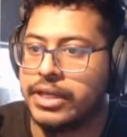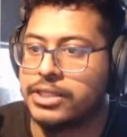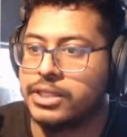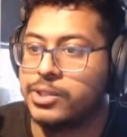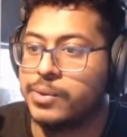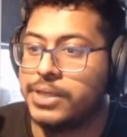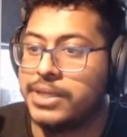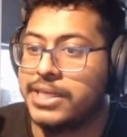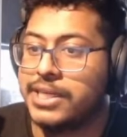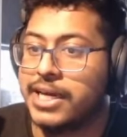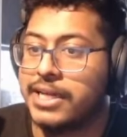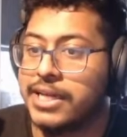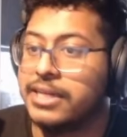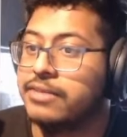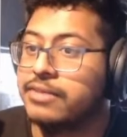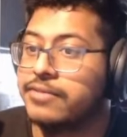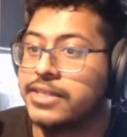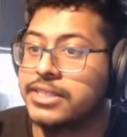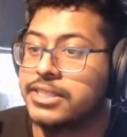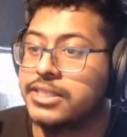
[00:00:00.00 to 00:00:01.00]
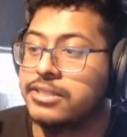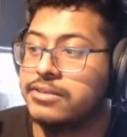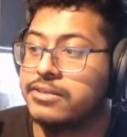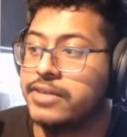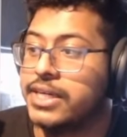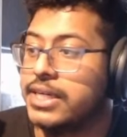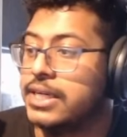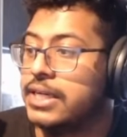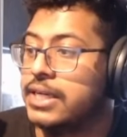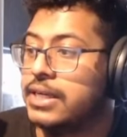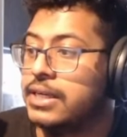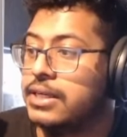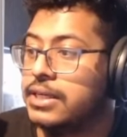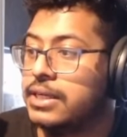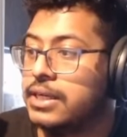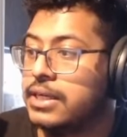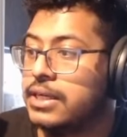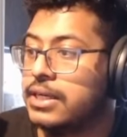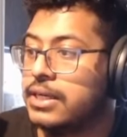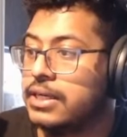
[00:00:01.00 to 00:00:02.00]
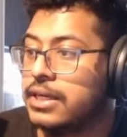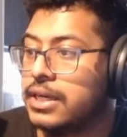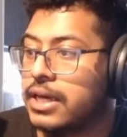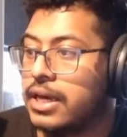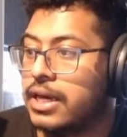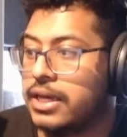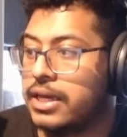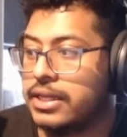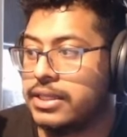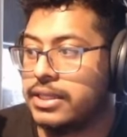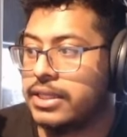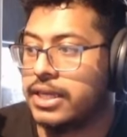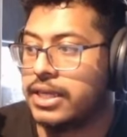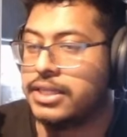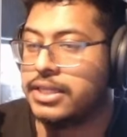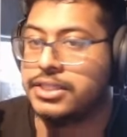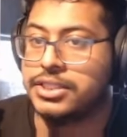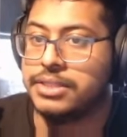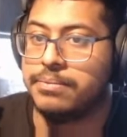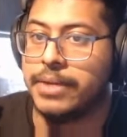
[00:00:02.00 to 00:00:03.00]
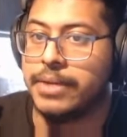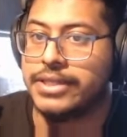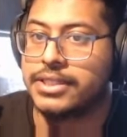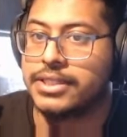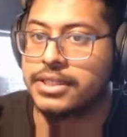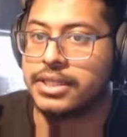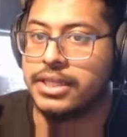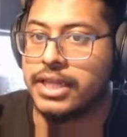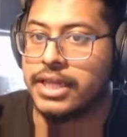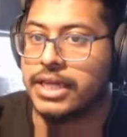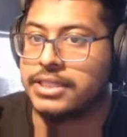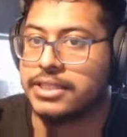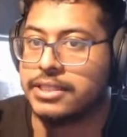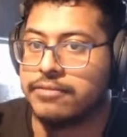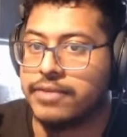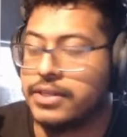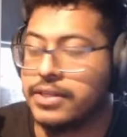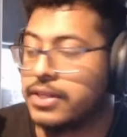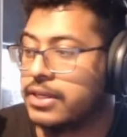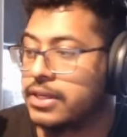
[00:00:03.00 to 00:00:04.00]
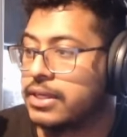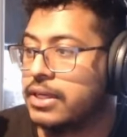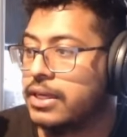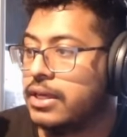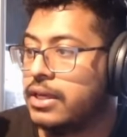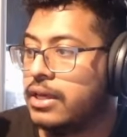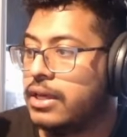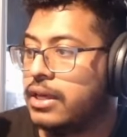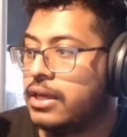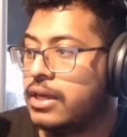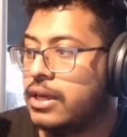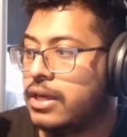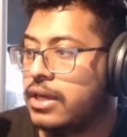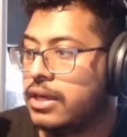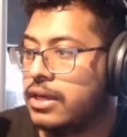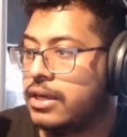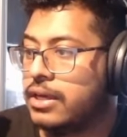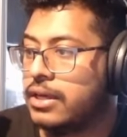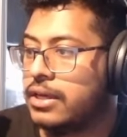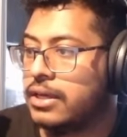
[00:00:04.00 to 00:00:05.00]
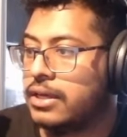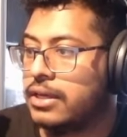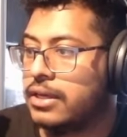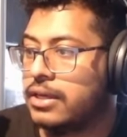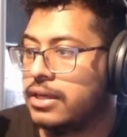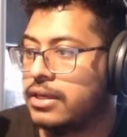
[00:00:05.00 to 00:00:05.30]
twenty-nine effect hit rate. And then she basically lands everything. Uh,